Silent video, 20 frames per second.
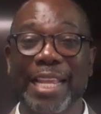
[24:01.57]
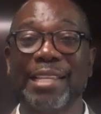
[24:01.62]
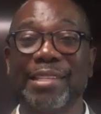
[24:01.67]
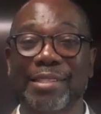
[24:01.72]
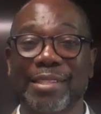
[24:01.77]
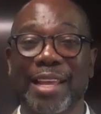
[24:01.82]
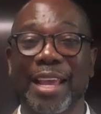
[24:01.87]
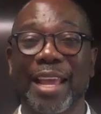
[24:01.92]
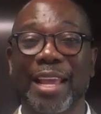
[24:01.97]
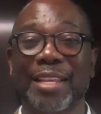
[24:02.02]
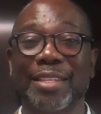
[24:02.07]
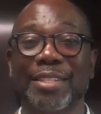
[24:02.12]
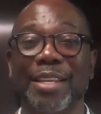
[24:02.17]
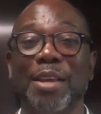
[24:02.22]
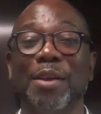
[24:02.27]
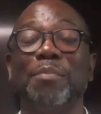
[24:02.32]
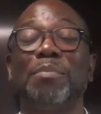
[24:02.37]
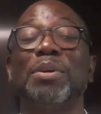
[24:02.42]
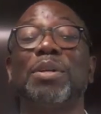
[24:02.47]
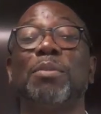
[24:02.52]

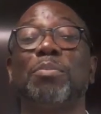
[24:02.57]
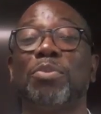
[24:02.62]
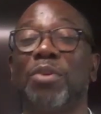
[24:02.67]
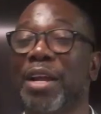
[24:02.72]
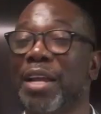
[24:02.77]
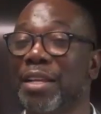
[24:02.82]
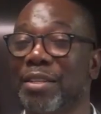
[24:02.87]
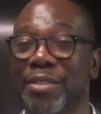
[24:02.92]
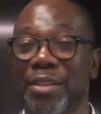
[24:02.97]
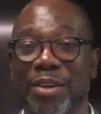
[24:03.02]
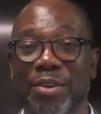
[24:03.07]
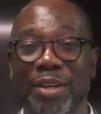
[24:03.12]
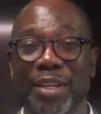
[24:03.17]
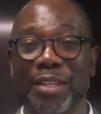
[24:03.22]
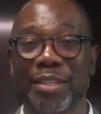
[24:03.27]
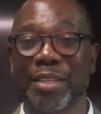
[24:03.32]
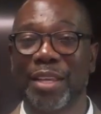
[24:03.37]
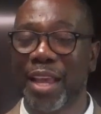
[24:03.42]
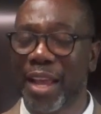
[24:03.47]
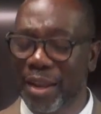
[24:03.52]
says, put a praise on
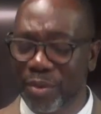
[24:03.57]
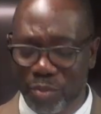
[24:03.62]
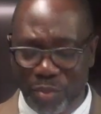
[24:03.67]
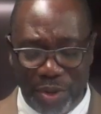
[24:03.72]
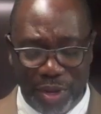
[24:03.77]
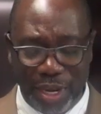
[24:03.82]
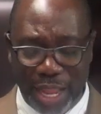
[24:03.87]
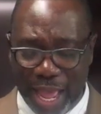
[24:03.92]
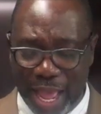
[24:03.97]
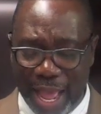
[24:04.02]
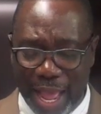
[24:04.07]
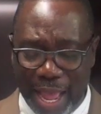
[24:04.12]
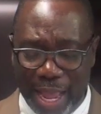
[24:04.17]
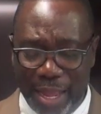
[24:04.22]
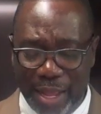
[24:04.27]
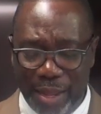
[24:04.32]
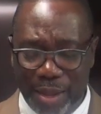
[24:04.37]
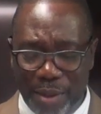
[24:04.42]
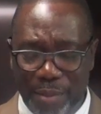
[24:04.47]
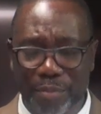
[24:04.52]
it. Yet will
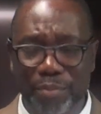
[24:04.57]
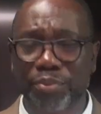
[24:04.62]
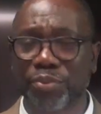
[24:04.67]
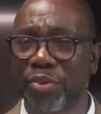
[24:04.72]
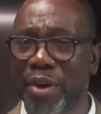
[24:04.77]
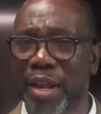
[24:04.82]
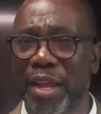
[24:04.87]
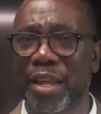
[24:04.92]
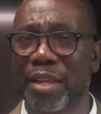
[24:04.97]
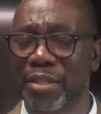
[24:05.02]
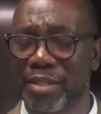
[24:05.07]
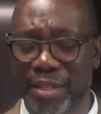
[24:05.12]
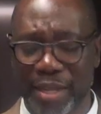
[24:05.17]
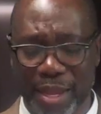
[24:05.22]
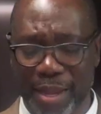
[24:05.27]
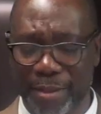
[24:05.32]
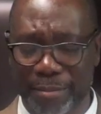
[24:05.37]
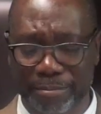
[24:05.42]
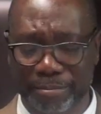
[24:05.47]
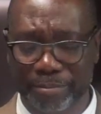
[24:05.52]
I praise
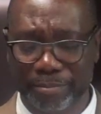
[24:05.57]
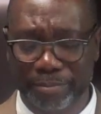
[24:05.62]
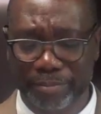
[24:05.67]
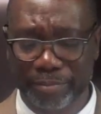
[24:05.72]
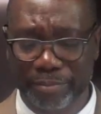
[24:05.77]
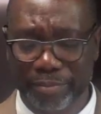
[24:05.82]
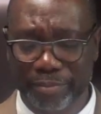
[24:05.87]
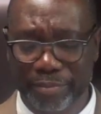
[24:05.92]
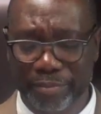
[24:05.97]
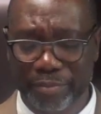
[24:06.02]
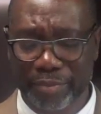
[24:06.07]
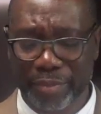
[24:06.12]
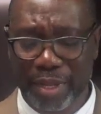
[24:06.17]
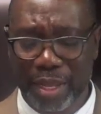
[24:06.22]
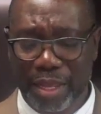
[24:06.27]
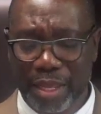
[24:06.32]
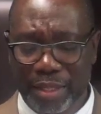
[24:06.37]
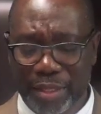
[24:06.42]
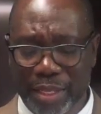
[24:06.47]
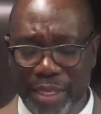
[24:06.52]
him.
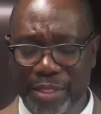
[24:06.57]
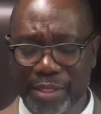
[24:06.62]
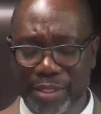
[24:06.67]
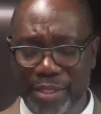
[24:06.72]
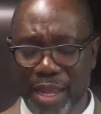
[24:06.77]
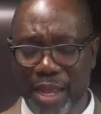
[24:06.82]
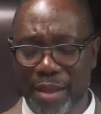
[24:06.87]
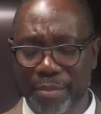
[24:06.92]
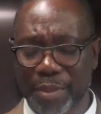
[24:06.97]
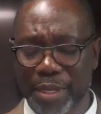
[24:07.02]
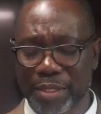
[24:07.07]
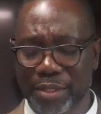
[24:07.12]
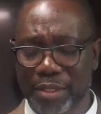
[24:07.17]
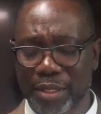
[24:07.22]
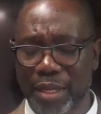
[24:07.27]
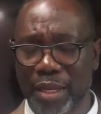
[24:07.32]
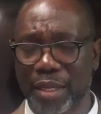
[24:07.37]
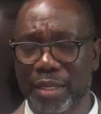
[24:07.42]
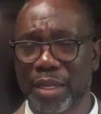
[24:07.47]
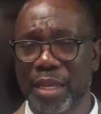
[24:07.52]
This
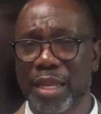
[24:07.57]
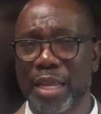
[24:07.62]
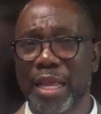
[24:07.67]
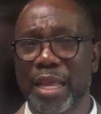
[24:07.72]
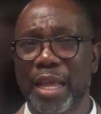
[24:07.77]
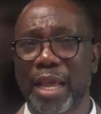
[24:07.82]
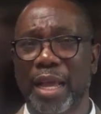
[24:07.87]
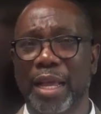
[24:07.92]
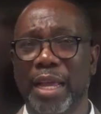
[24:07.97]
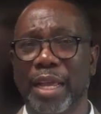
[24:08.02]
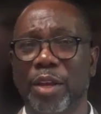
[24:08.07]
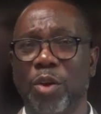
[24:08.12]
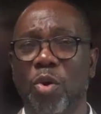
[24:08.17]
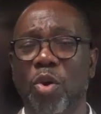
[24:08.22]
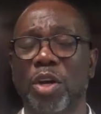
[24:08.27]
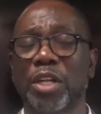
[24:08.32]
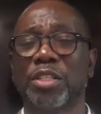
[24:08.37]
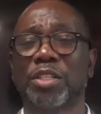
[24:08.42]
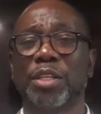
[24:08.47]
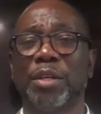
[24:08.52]
psalmist, in, in
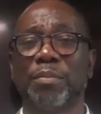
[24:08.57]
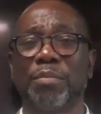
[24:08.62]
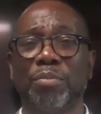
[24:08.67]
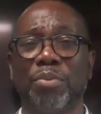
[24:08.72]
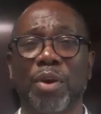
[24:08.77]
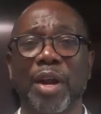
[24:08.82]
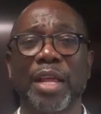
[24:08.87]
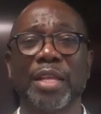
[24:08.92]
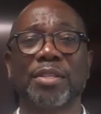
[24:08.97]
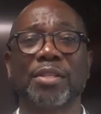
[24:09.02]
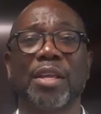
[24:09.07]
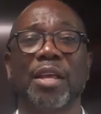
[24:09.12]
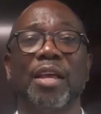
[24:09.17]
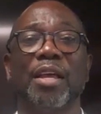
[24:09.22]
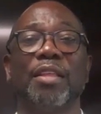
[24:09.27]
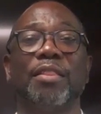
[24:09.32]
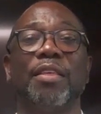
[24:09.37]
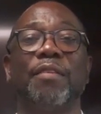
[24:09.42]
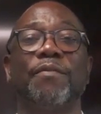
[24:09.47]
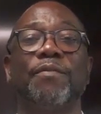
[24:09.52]
order to embrace
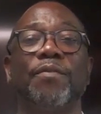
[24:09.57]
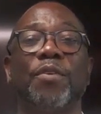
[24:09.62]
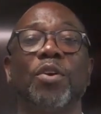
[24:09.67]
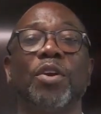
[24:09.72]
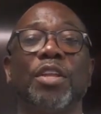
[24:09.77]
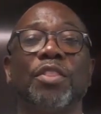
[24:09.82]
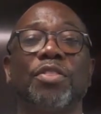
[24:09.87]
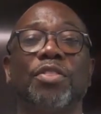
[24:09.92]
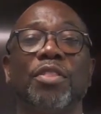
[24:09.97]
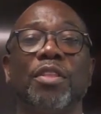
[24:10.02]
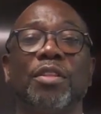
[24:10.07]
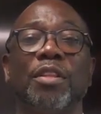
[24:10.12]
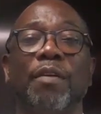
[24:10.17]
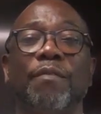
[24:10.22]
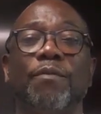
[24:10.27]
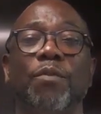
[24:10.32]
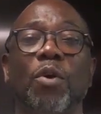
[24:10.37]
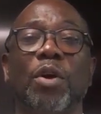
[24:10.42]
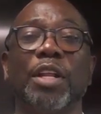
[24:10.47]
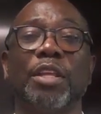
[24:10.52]
the, 30, the
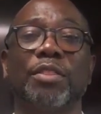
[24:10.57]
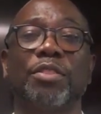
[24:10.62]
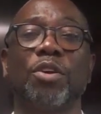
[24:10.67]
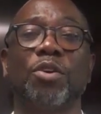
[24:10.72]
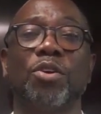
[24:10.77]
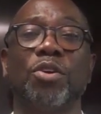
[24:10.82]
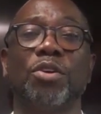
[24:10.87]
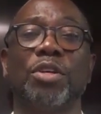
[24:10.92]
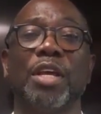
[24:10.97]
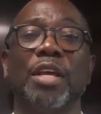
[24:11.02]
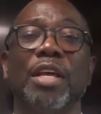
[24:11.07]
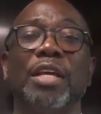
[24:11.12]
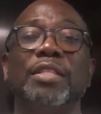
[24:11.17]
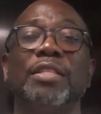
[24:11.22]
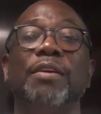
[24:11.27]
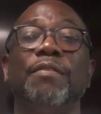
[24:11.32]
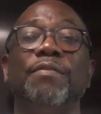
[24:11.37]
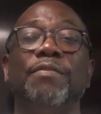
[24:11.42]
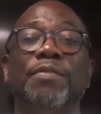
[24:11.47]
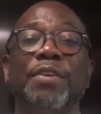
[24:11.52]
43rd
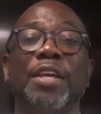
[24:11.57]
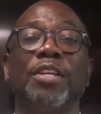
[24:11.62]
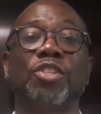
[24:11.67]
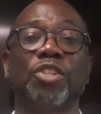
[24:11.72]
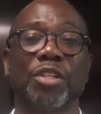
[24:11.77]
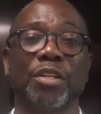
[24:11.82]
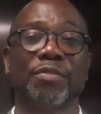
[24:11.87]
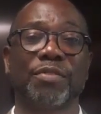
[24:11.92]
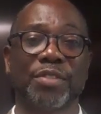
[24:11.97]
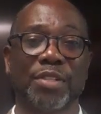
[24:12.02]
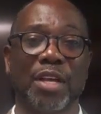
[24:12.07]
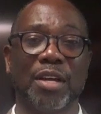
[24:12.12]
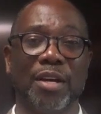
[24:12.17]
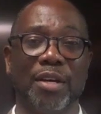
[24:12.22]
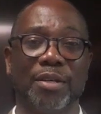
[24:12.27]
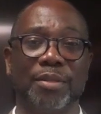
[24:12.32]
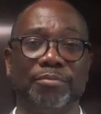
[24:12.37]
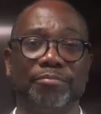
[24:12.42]
division of Psalm,